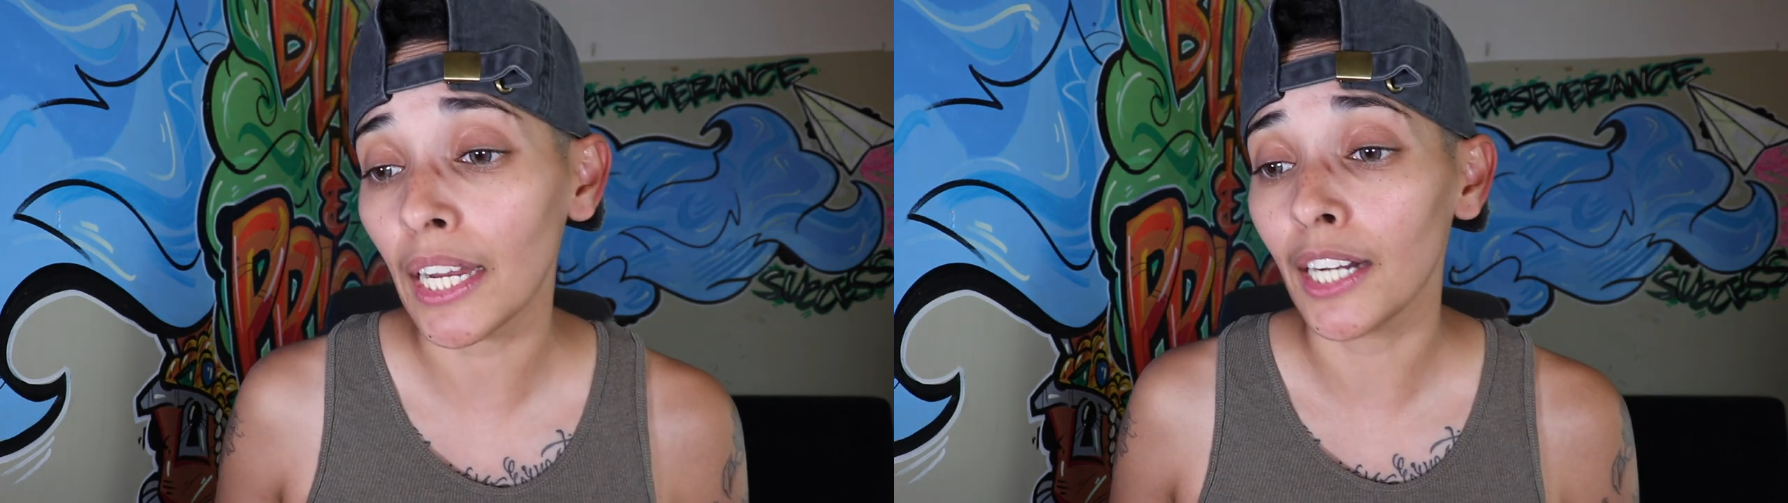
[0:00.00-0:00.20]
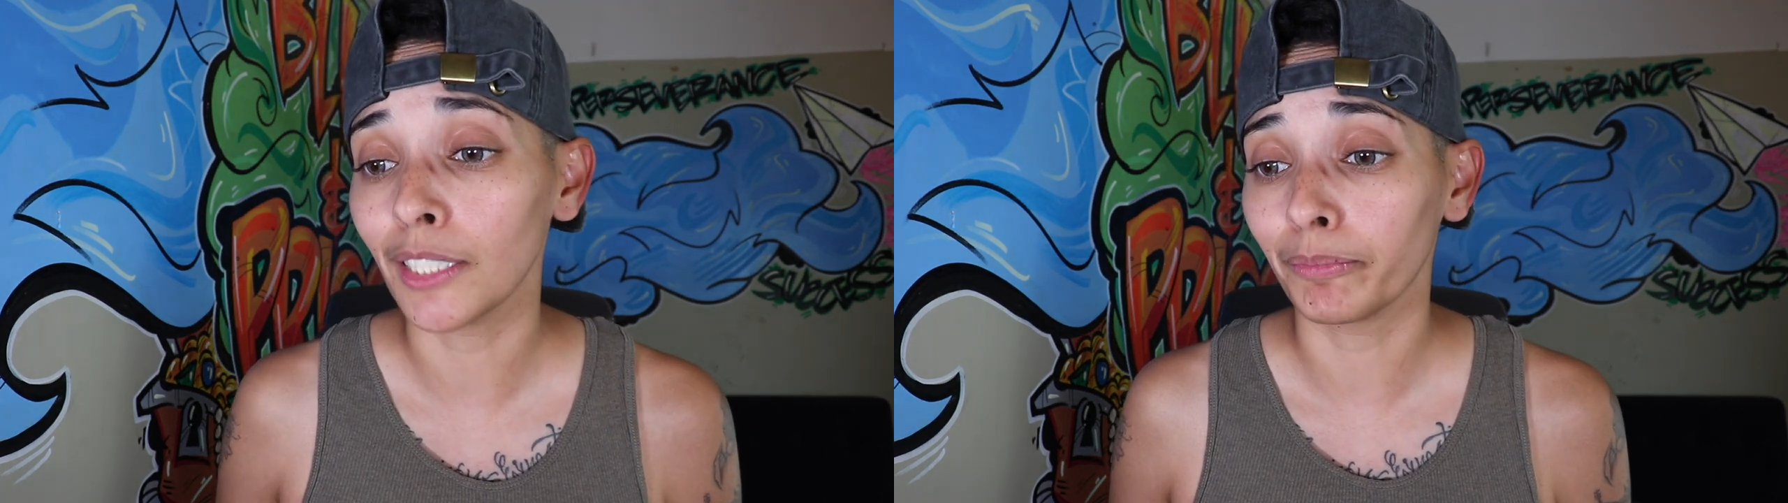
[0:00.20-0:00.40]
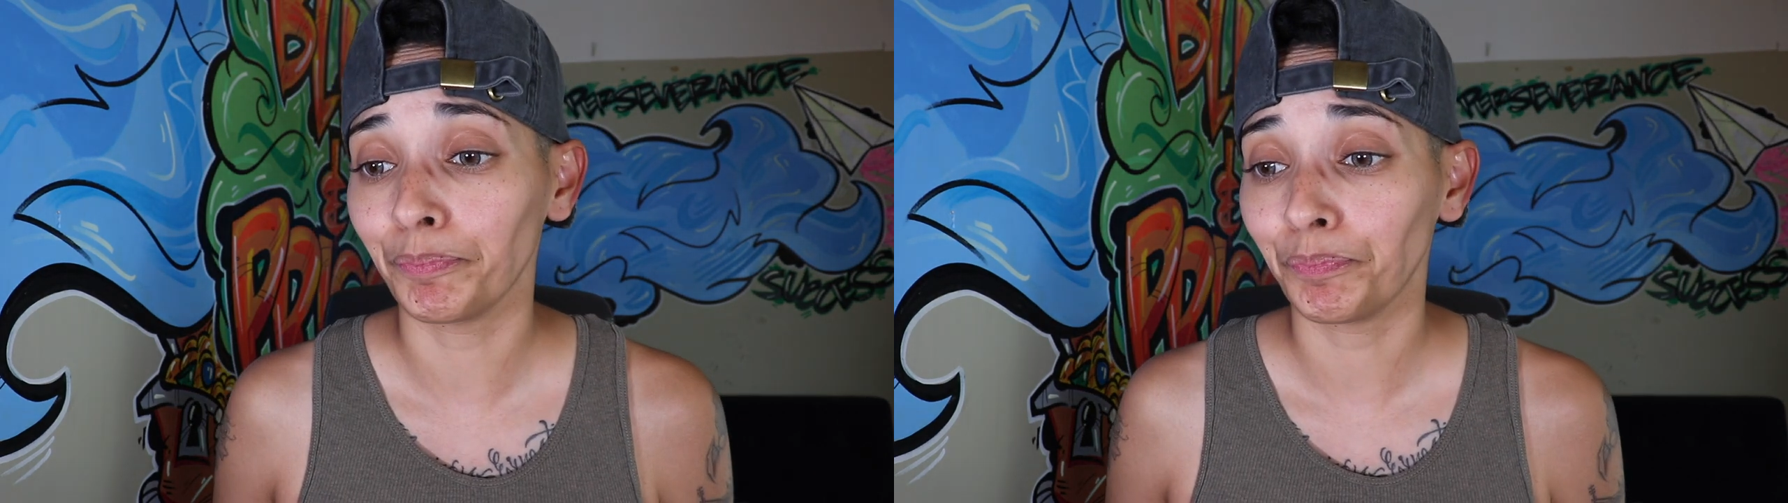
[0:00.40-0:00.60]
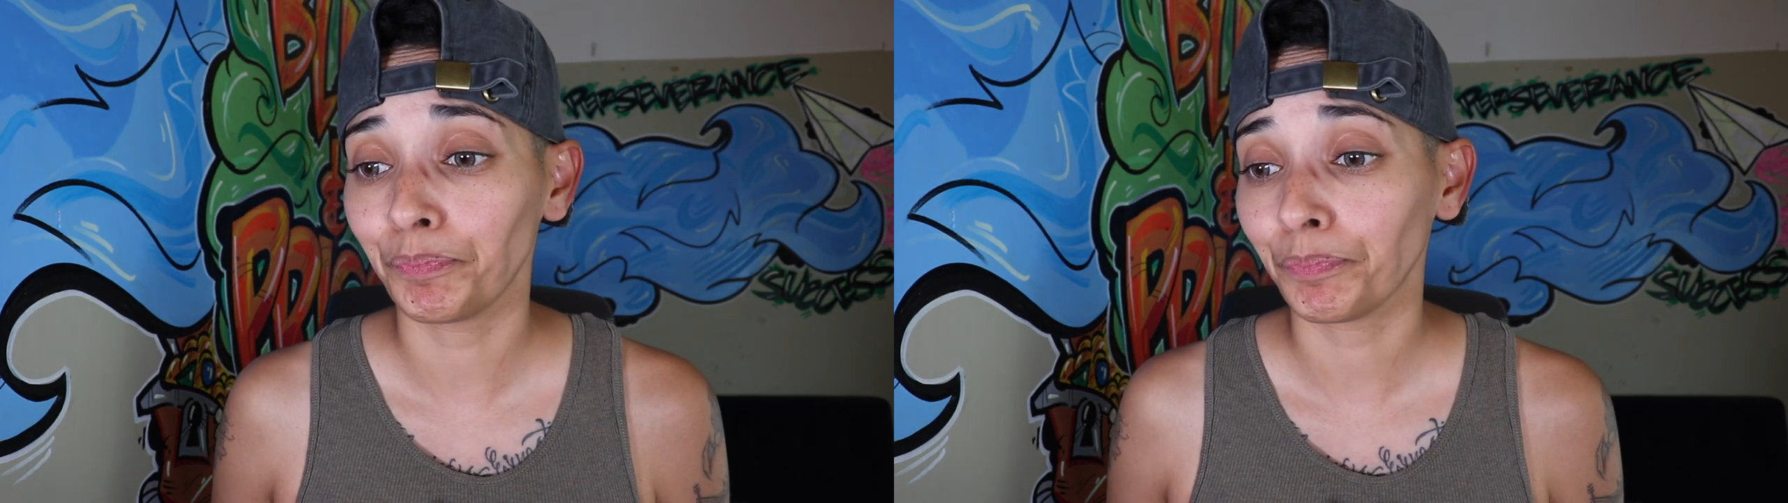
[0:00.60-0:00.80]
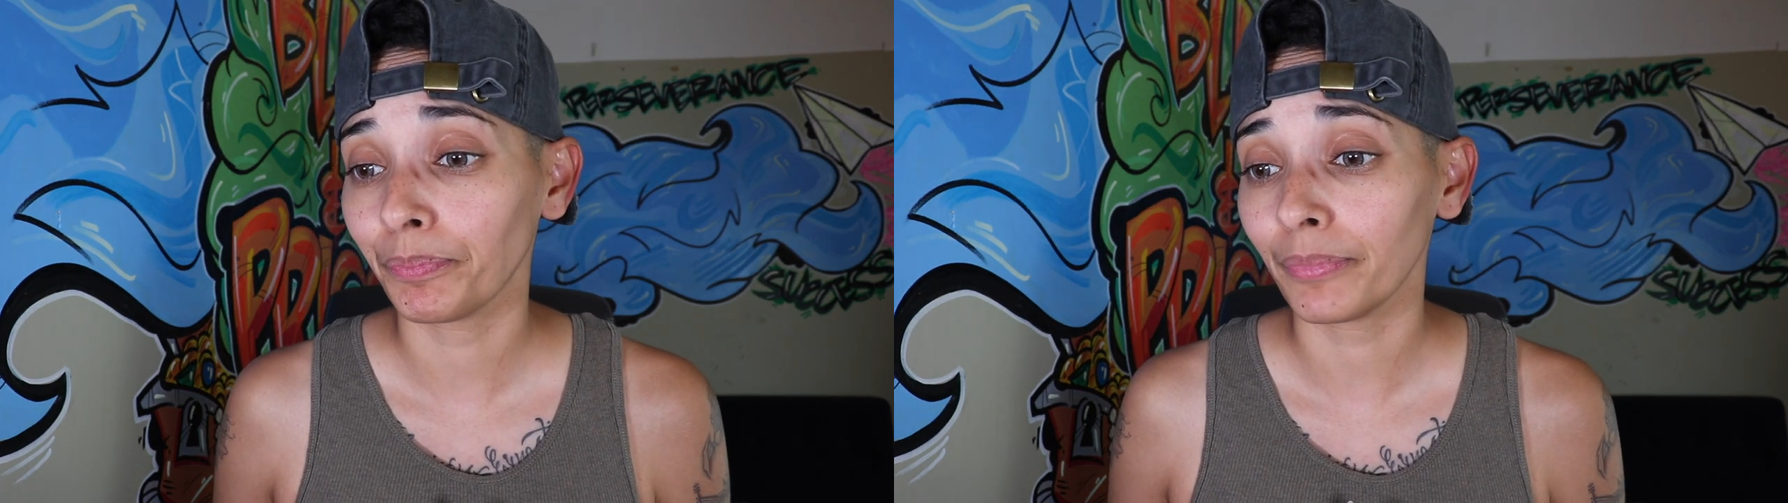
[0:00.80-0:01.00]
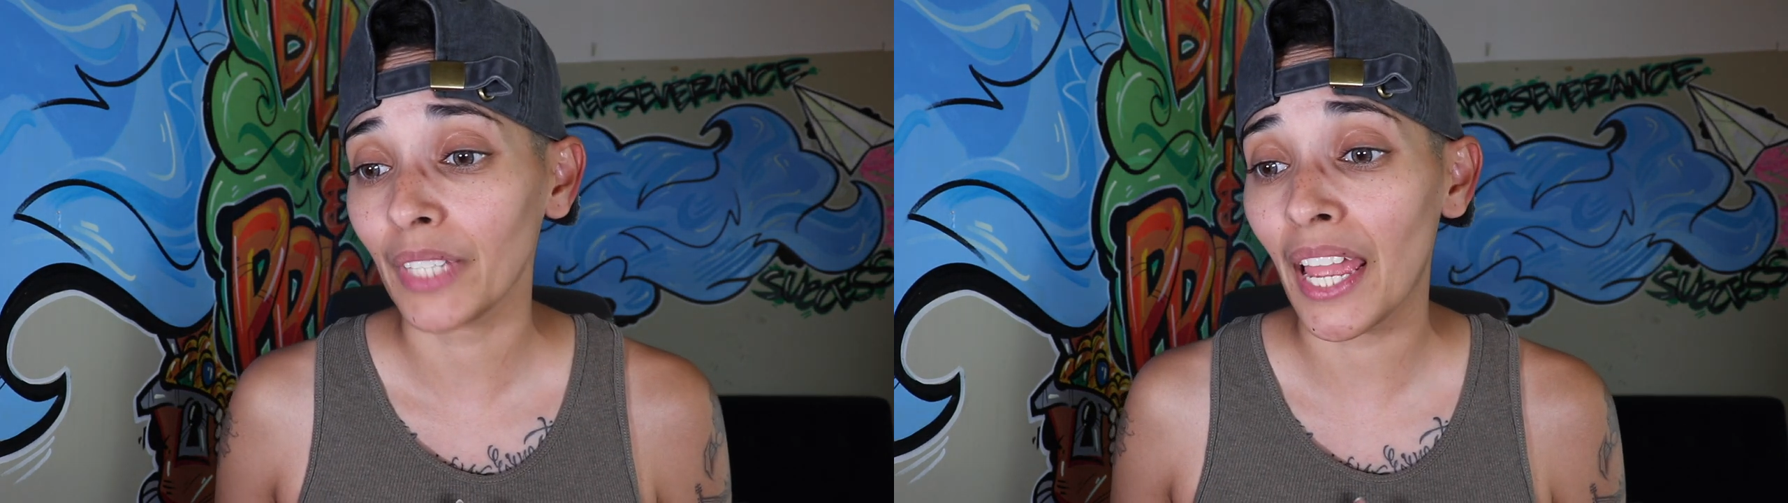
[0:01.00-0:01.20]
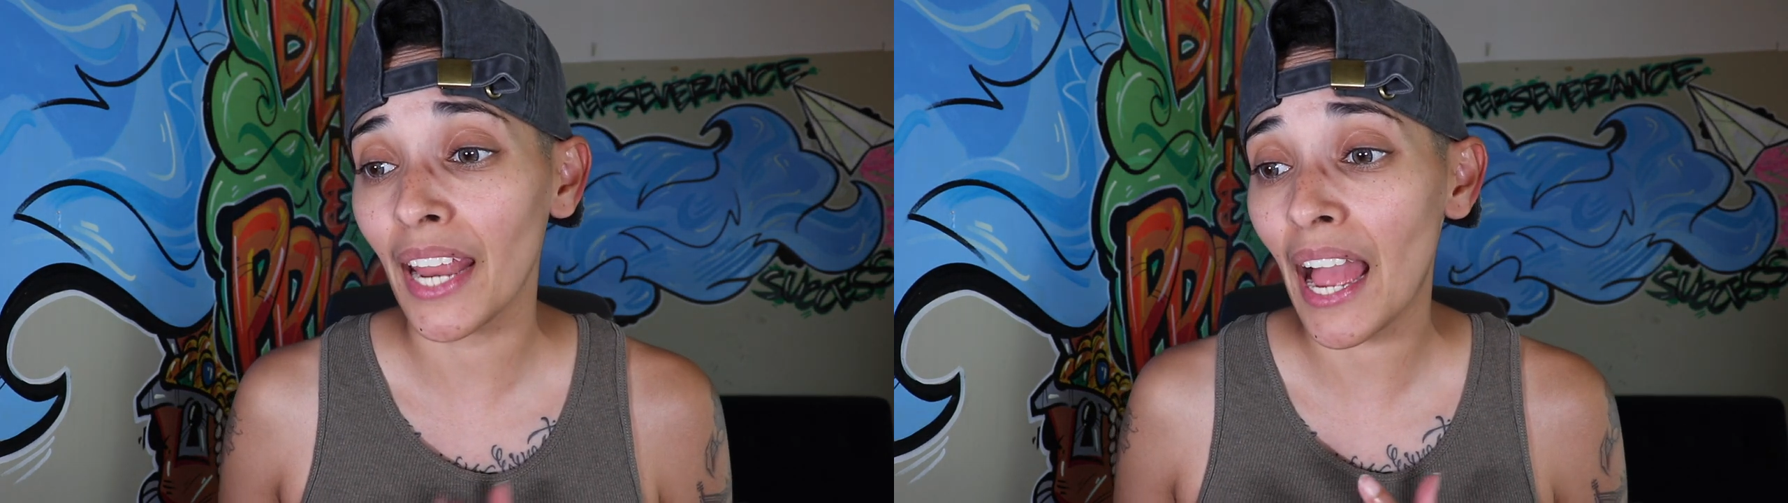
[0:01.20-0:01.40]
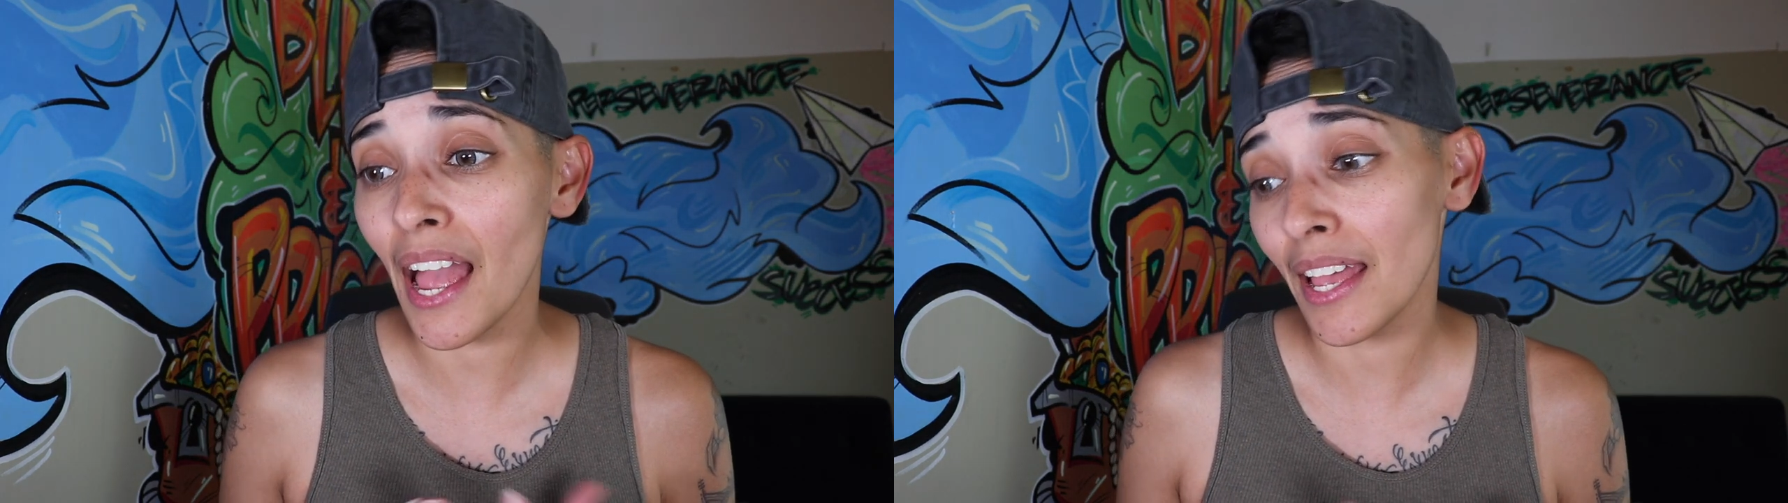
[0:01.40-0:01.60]
Um, and
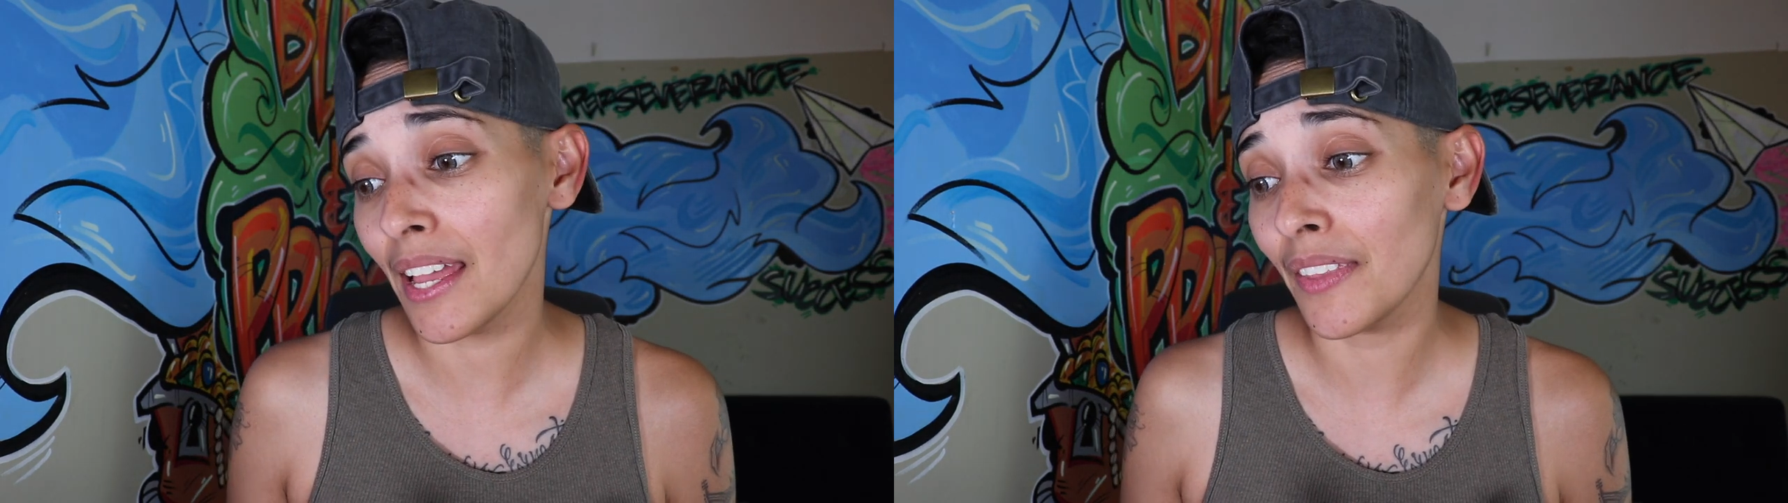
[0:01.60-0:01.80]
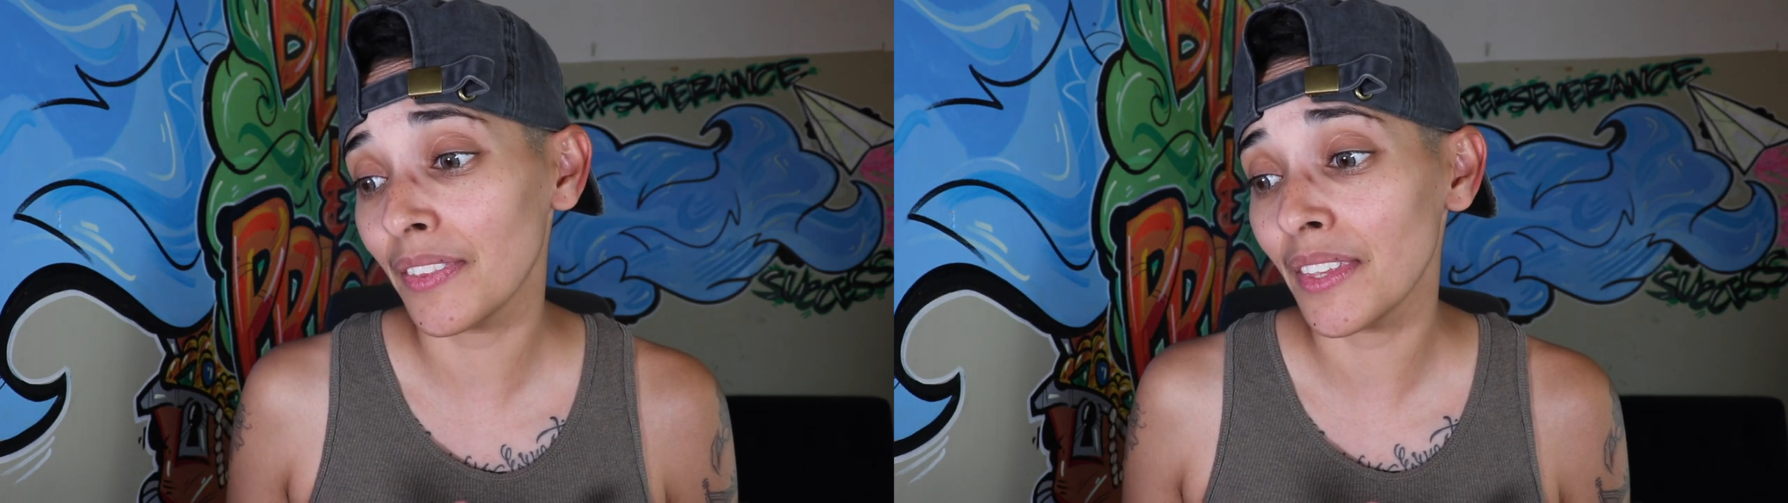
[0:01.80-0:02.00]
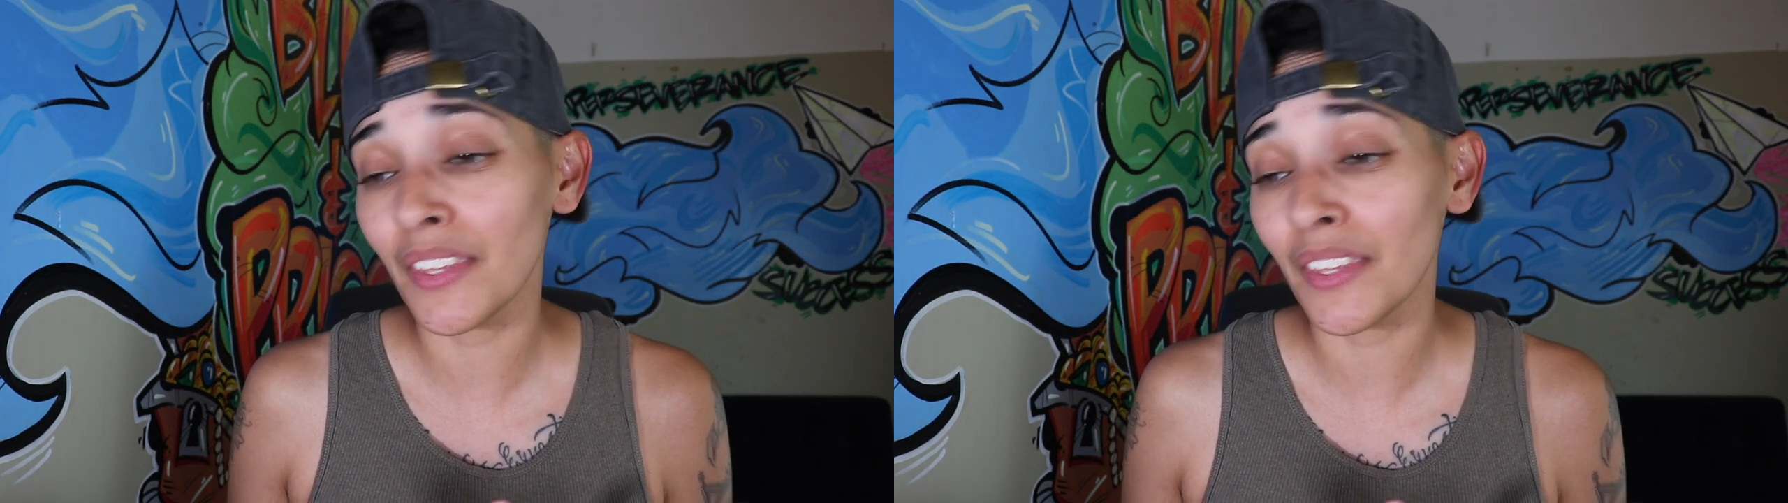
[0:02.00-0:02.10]
I,